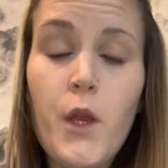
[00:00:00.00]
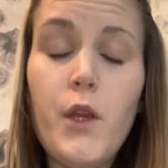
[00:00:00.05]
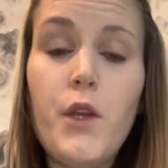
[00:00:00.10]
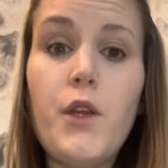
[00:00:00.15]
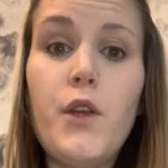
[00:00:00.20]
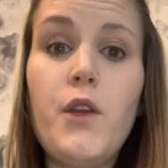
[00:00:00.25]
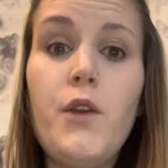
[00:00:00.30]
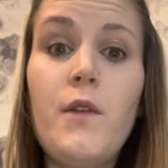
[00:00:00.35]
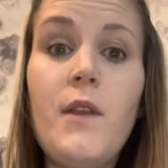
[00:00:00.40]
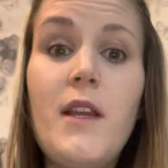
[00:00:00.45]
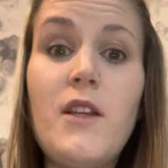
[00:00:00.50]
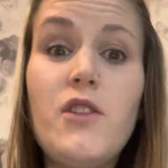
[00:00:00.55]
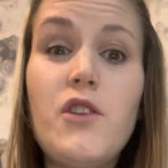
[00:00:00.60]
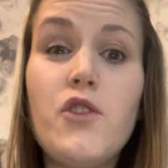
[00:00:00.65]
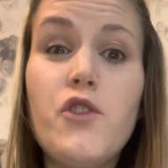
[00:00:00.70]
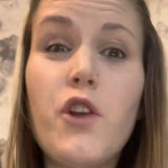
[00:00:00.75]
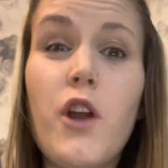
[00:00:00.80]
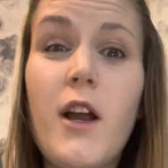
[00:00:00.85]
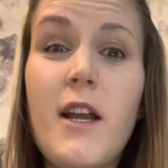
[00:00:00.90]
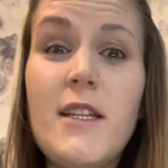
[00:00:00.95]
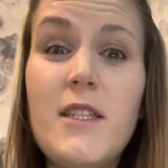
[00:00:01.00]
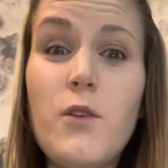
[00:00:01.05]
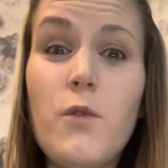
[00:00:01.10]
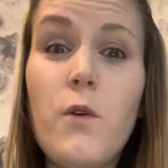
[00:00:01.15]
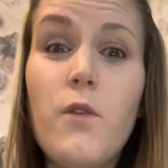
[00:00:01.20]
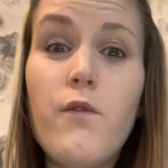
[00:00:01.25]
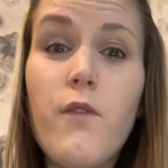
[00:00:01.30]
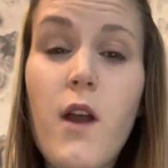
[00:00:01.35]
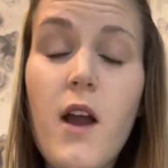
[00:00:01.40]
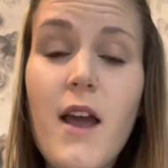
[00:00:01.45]
you need to try to
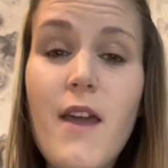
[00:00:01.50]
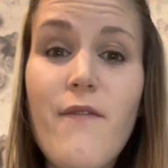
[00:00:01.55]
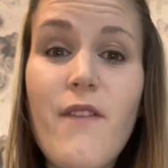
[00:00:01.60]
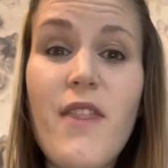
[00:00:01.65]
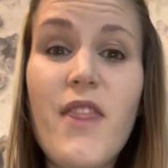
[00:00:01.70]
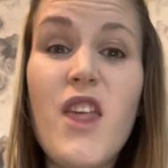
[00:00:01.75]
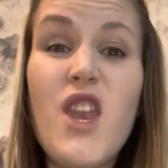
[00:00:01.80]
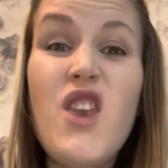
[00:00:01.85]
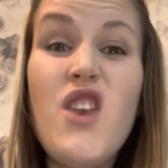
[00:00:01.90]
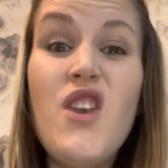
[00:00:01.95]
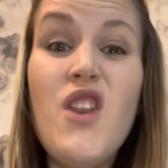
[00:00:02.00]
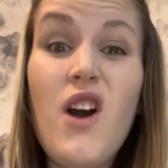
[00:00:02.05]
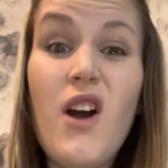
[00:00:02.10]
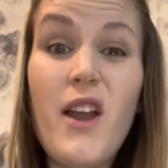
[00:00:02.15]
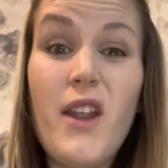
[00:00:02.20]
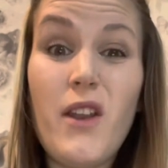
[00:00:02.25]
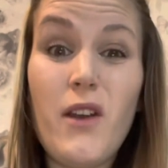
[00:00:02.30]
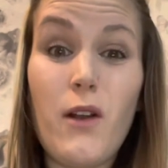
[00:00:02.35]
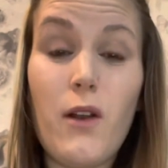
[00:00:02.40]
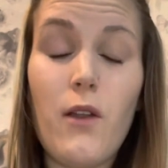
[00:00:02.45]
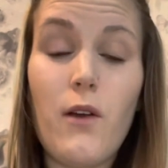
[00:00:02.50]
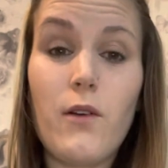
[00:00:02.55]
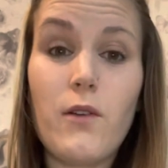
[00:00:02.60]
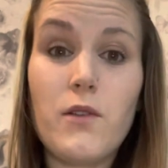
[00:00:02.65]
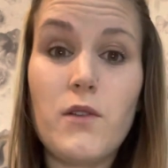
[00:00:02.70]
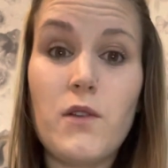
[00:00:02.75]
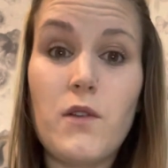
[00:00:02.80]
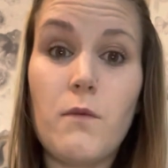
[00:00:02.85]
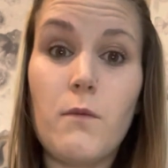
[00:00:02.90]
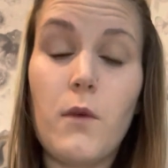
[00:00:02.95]
arrive at the 9 o'clock
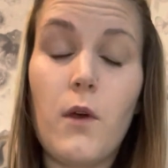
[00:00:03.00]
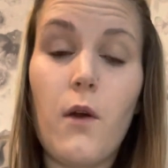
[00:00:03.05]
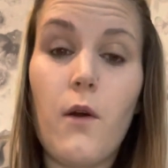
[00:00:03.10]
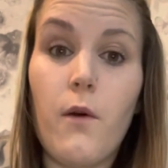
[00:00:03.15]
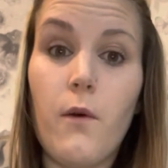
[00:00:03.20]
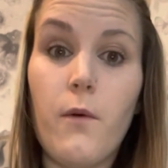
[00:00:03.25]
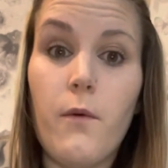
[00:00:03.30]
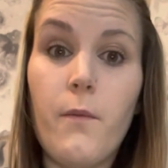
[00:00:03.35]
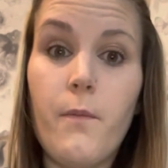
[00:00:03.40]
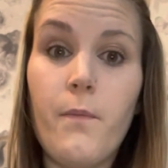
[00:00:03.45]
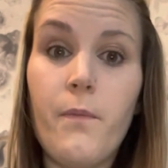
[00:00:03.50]
Zoom call.